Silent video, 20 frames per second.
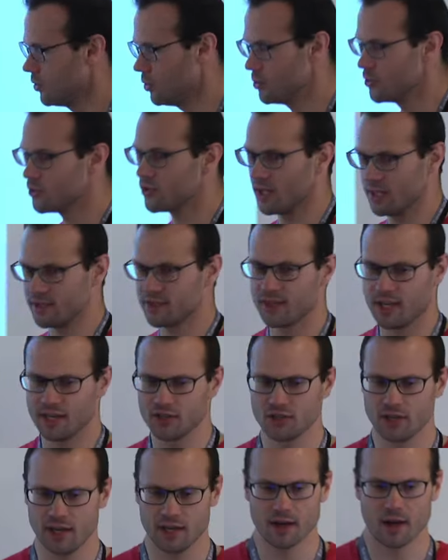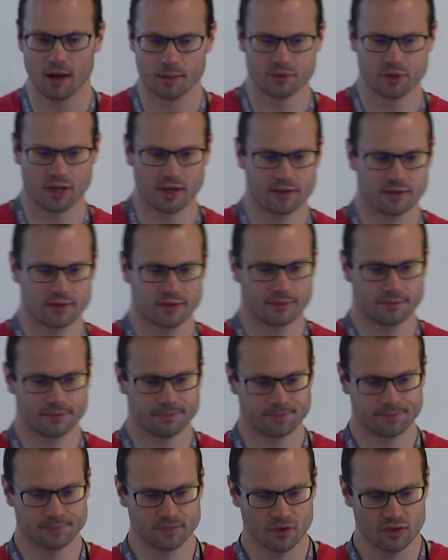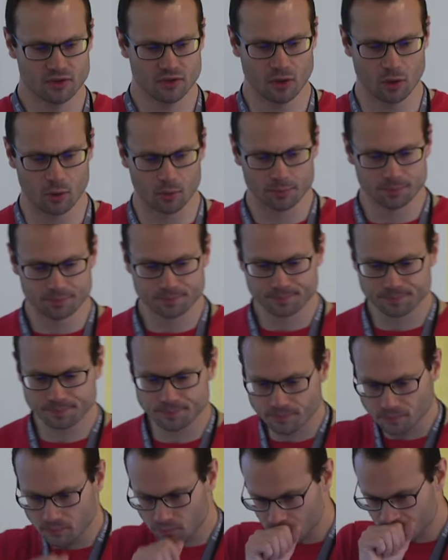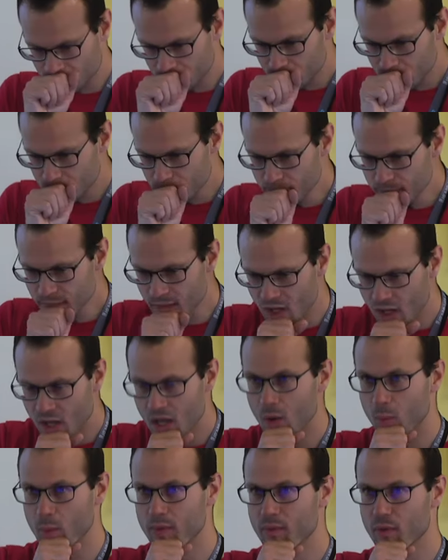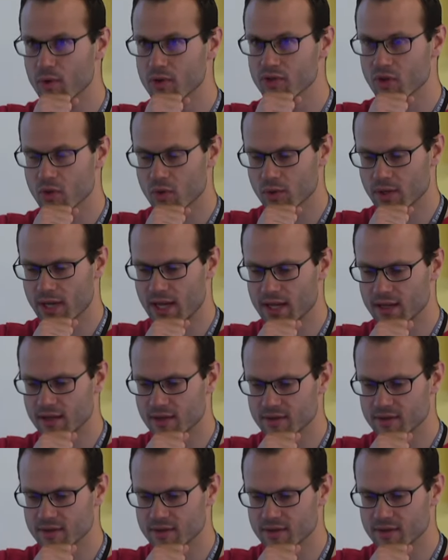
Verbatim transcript: use to instantiate objects. So, we first create